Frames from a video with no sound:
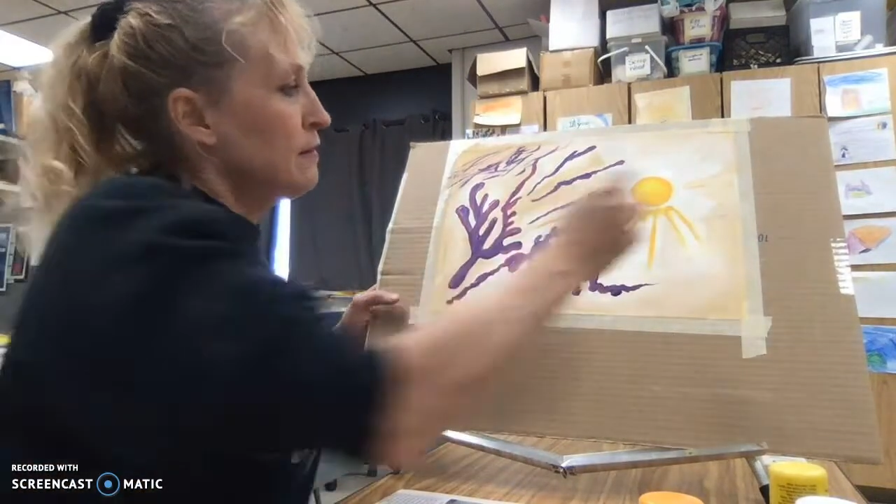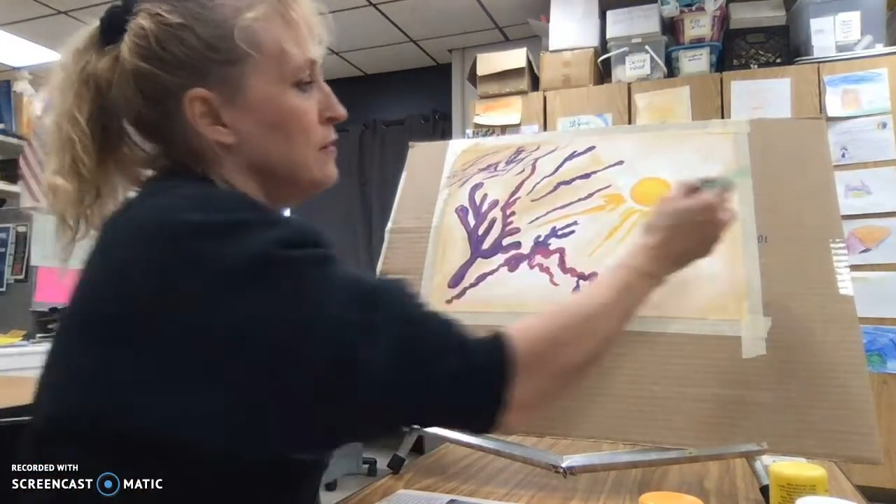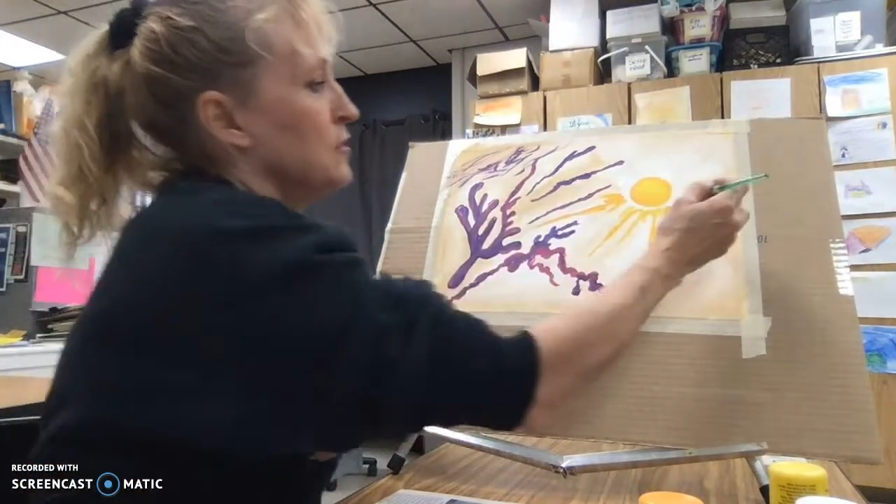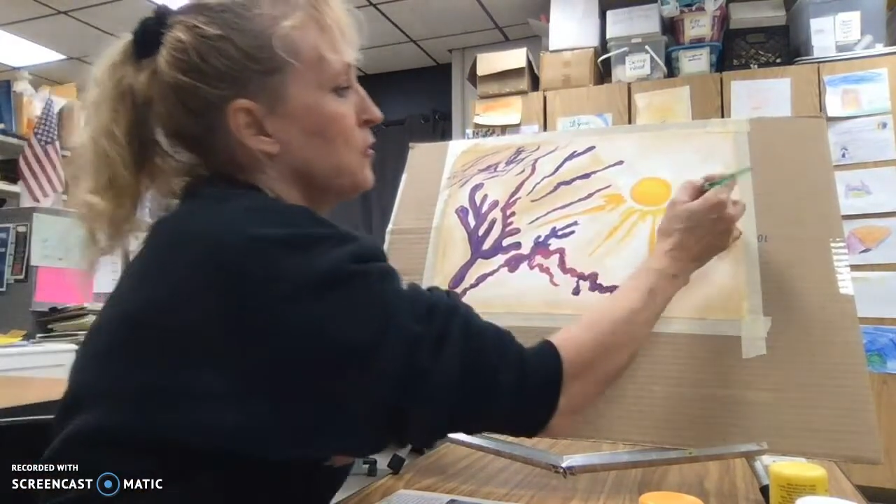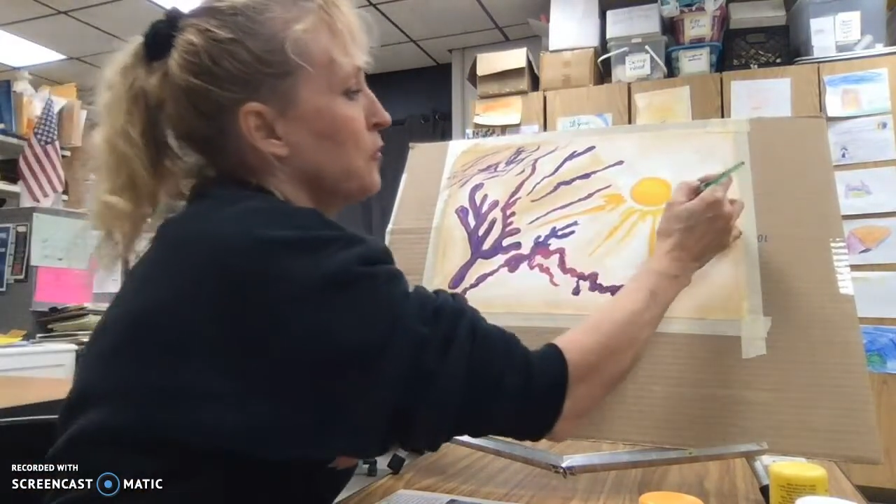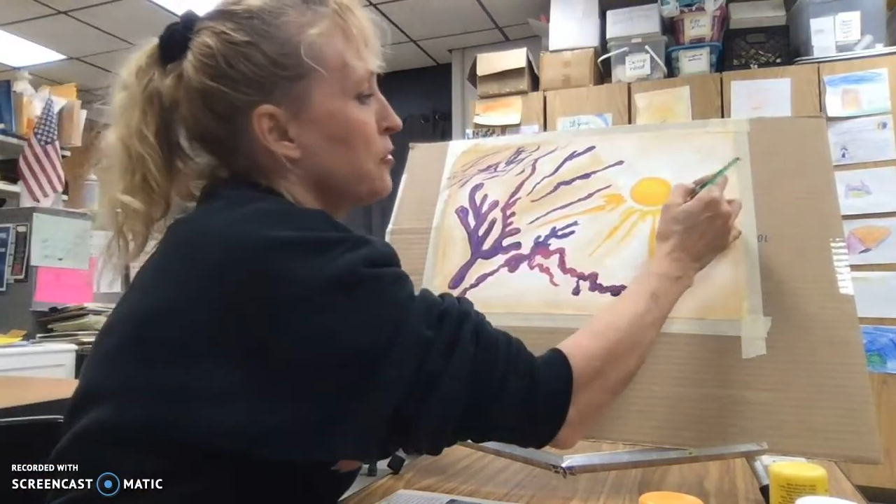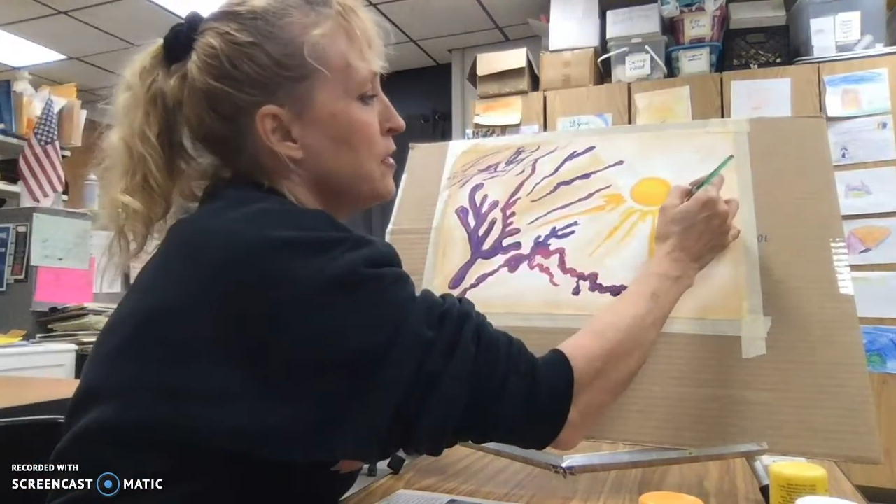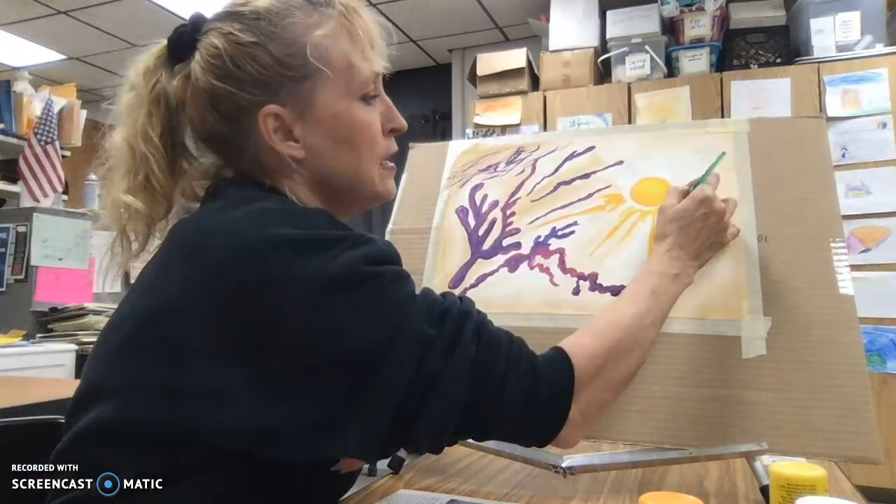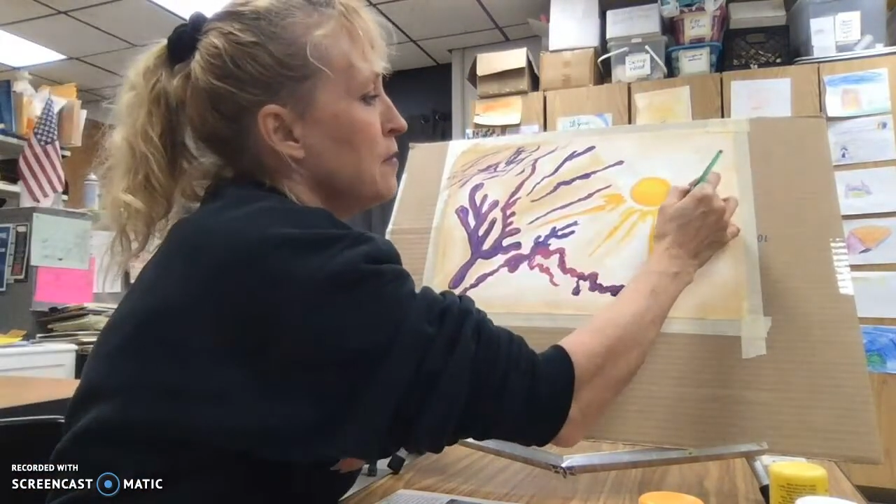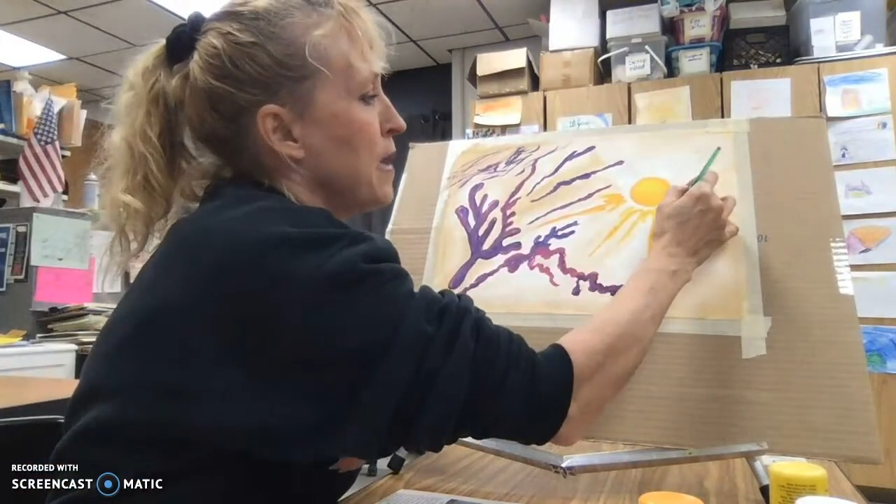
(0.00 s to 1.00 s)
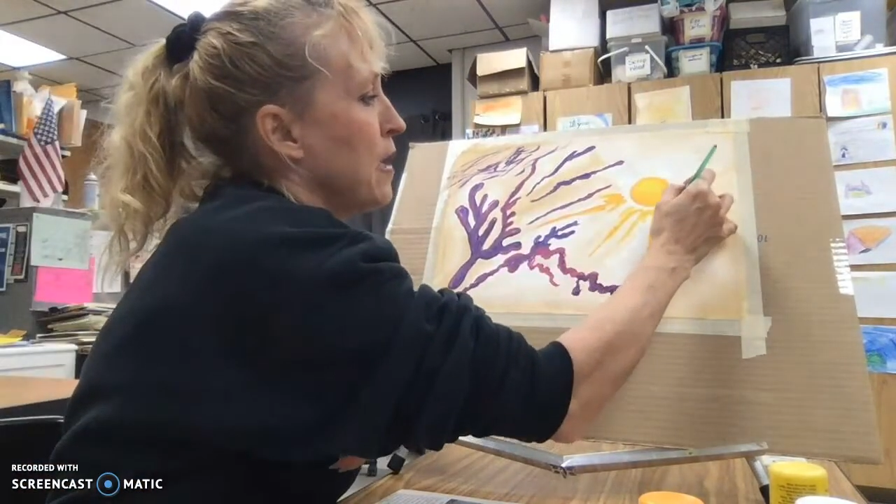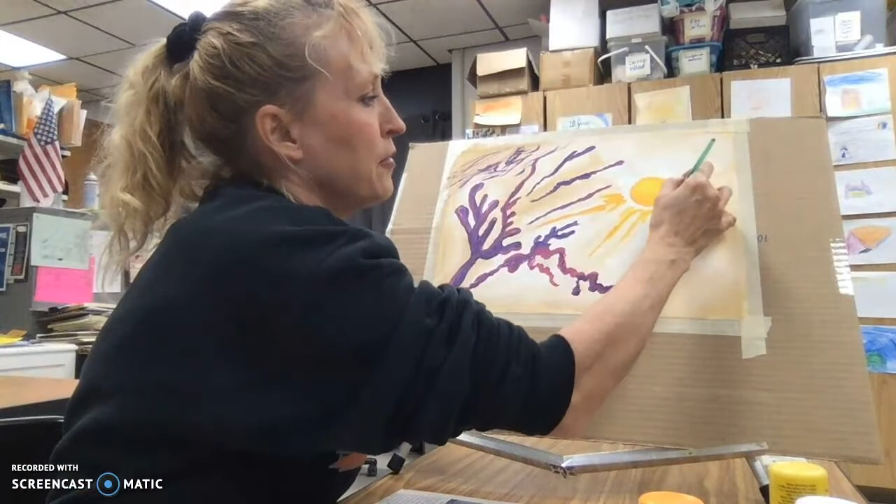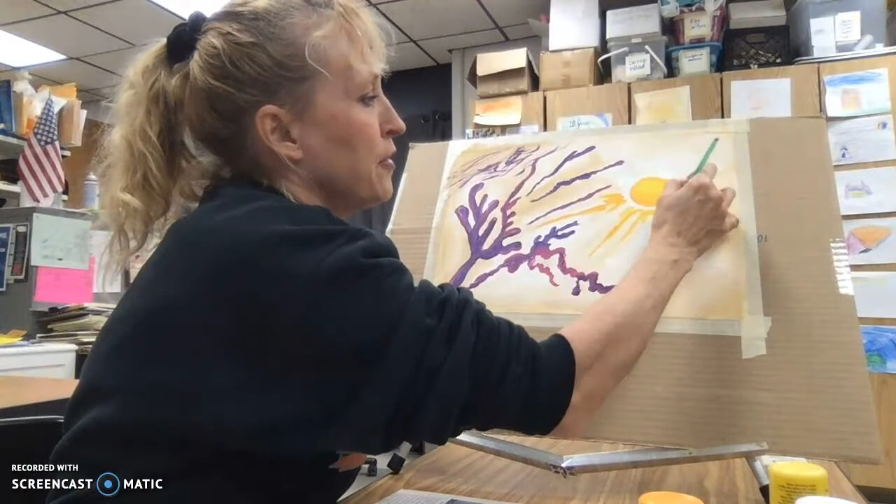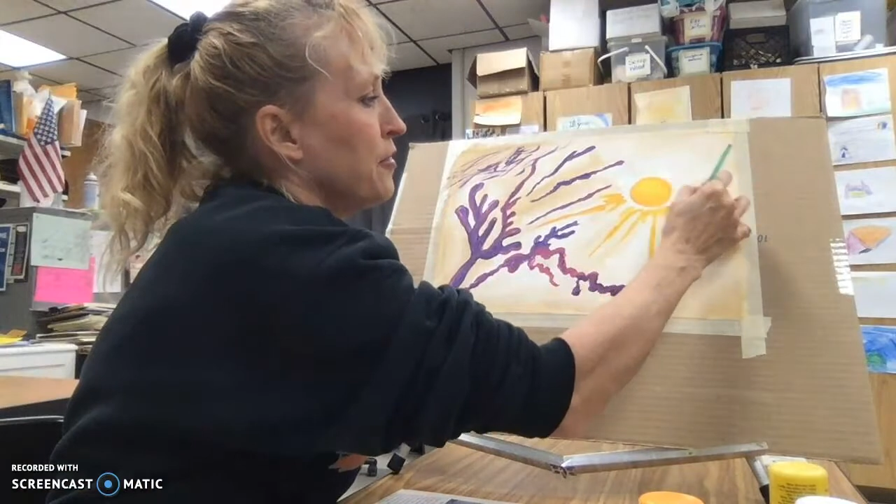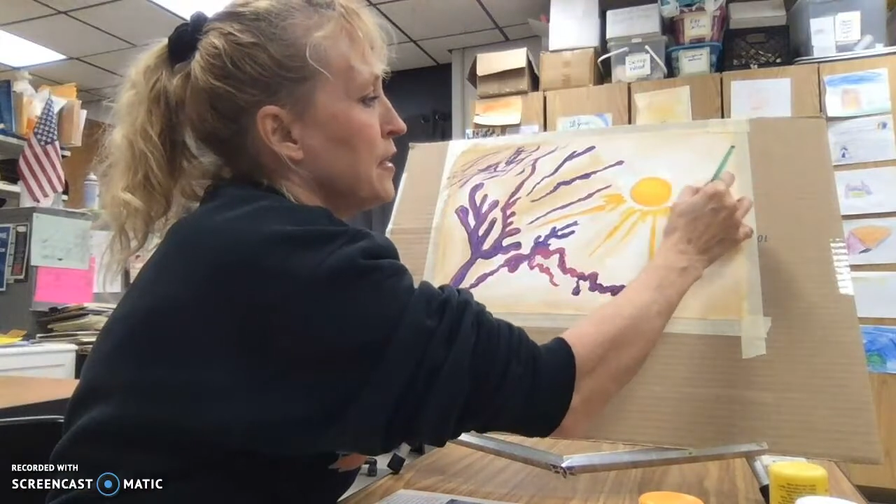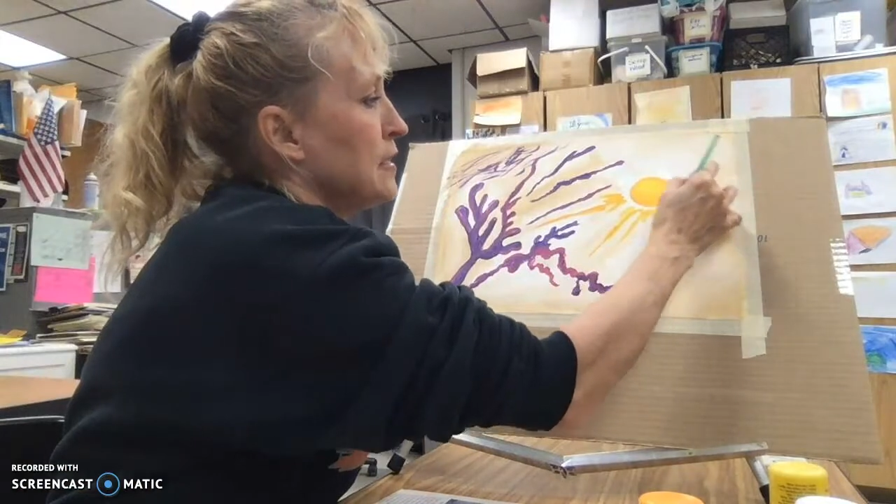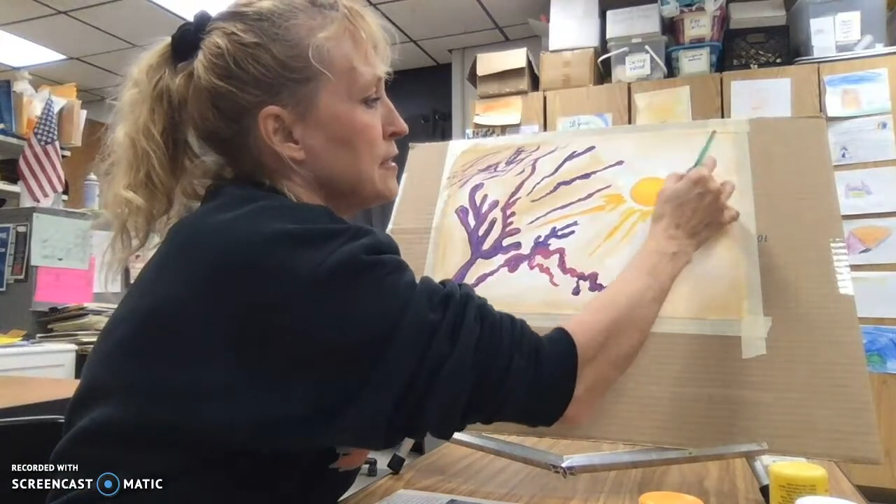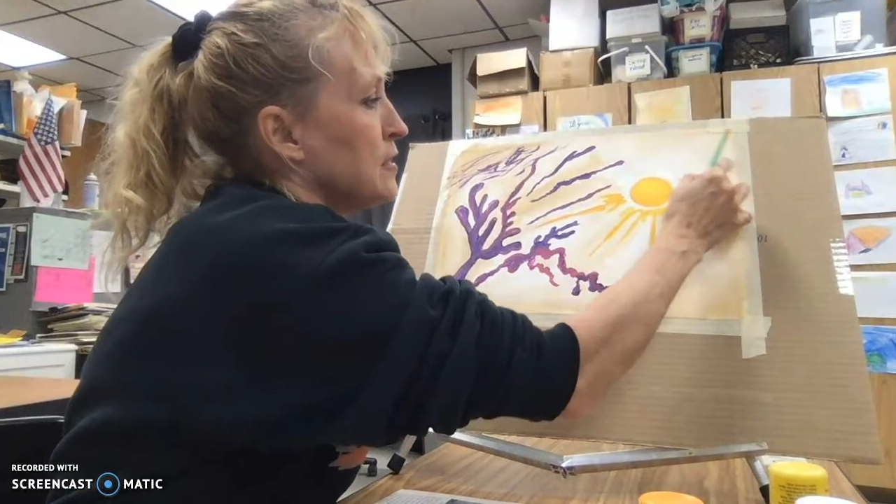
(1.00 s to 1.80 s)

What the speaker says: So think about the things